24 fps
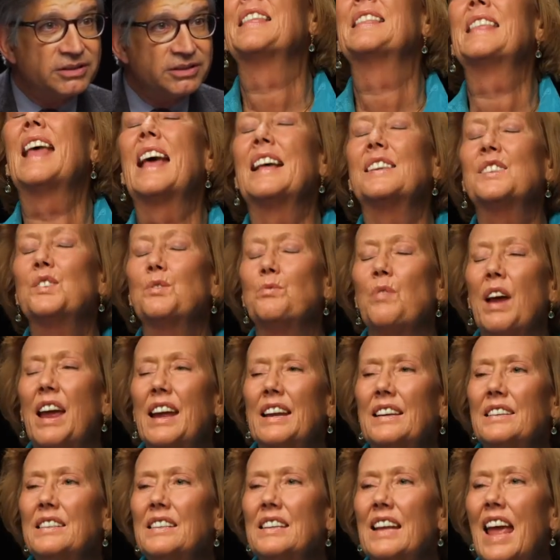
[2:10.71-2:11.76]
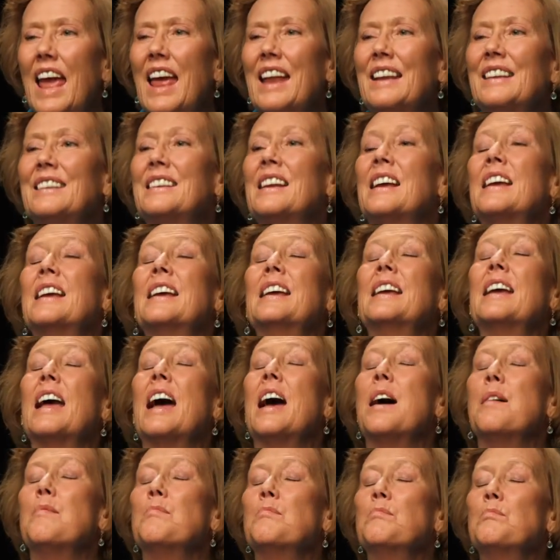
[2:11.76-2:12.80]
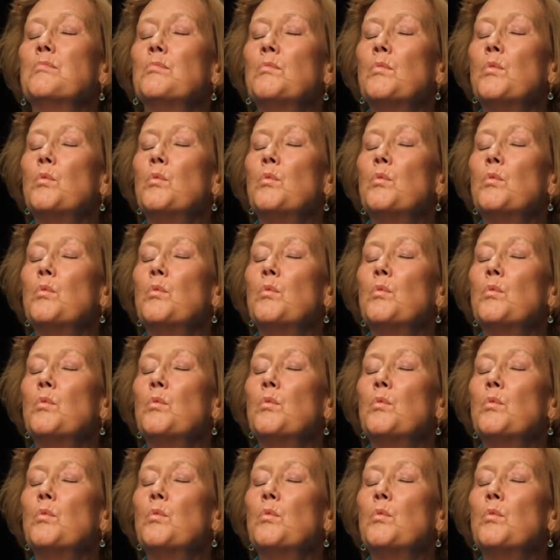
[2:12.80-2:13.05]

That's right. And um,